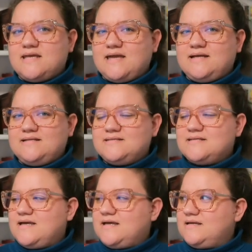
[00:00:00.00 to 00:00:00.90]
And
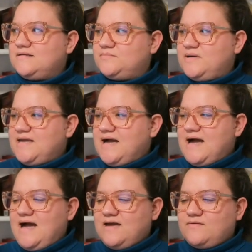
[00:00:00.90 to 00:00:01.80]
but
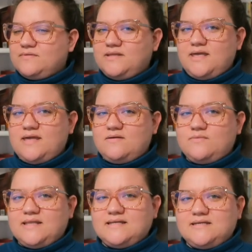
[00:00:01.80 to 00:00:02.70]
yeah, I really
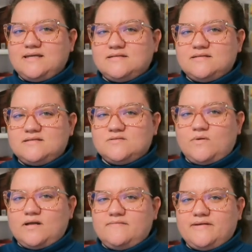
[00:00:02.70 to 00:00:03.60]
would like to get to this
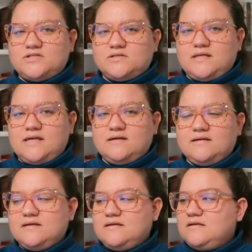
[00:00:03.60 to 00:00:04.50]
one eventually
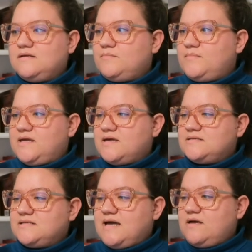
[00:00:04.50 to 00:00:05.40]

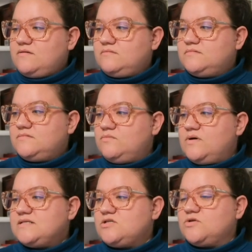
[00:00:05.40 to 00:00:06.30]
because I
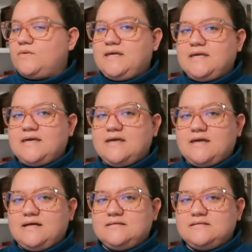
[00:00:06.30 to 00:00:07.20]
was enjoying it,
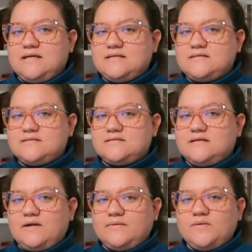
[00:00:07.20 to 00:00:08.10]
and
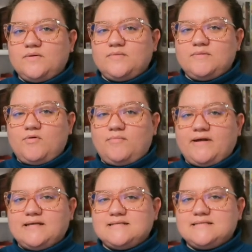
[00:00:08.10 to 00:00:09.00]
I really want to read more
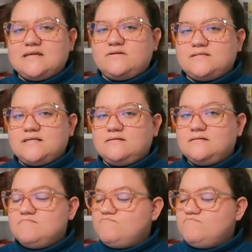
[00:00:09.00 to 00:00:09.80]
Brandon Sanderson.